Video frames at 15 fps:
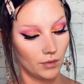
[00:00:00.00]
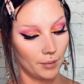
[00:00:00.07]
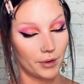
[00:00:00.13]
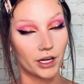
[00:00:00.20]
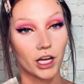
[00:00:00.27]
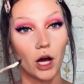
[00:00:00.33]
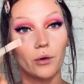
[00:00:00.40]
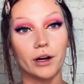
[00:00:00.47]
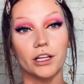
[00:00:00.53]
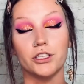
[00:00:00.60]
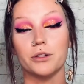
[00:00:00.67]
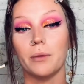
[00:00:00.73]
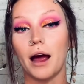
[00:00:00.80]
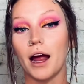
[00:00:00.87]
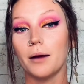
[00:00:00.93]
gonna go in and do
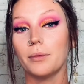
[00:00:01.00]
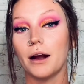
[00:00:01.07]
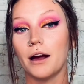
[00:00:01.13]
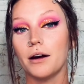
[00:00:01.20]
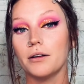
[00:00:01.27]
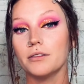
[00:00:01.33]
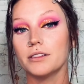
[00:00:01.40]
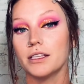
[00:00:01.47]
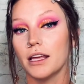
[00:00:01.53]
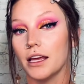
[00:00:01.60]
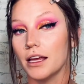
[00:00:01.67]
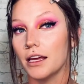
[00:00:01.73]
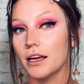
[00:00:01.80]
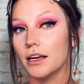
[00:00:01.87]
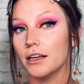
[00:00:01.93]
my eyebrows
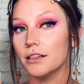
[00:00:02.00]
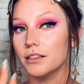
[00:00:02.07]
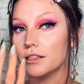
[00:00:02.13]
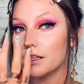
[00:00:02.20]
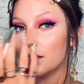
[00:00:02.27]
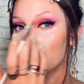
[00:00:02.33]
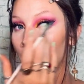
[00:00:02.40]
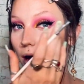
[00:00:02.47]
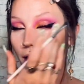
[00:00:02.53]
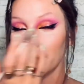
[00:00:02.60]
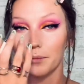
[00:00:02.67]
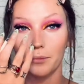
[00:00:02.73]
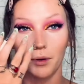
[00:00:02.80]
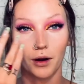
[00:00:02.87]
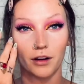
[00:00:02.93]
and the
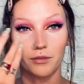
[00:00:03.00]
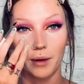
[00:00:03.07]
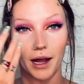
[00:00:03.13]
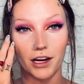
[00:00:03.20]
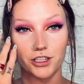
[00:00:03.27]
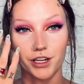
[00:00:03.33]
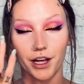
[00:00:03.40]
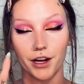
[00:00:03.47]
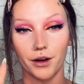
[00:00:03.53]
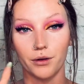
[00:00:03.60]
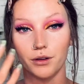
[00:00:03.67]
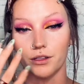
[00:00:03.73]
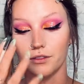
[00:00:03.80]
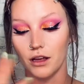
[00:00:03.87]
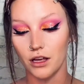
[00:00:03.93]
bottom part of my eyeshadow
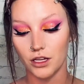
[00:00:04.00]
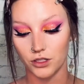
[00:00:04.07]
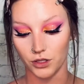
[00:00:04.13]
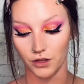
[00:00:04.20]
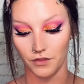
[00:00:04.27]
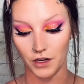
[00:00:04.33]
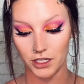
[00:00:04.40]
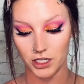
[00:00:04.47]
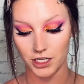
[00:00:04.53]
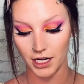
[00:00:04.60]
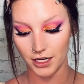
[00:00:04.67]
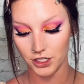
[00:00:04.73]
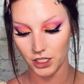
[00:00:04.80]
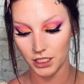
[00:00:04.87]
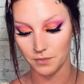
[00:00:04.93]
and do the finishing
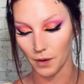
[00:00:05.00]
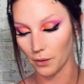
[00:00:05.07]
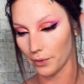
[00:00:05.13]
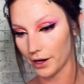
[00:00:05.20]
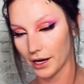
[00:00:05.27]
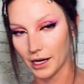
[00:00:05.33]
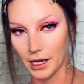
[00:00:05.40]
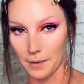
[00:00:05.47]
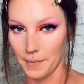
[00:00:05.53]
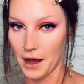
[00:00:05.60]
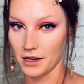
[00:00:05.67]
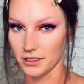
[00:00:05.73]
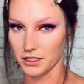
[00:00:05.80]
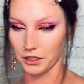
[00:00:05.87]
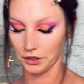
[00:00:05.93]
touches, but we're gonna get
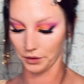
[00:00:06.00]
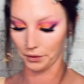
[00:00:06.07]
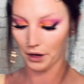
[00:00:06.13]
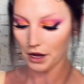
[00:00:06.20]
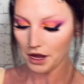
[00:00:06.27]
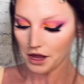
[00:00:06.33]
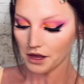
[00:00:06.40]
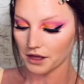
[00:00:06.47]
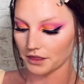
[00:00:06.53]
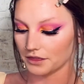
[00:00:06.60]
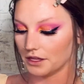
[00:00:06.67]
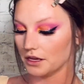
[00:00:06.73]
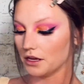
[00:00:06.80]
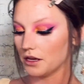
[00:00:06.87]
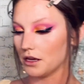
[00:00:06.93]
back to
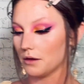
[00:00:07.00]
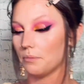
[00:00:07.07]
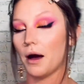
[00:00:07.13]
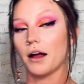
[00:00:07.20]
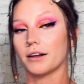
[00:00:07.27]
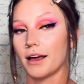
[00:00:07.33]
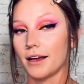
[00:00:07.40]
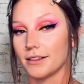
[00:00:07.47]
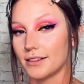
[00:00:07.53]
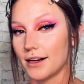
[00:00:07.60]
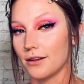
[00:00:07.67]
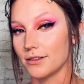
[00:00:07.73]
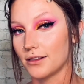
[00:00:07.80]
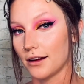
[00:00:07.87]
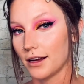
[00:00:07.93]
the podcast that I
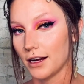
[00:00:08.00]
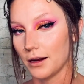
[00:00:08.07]
was talking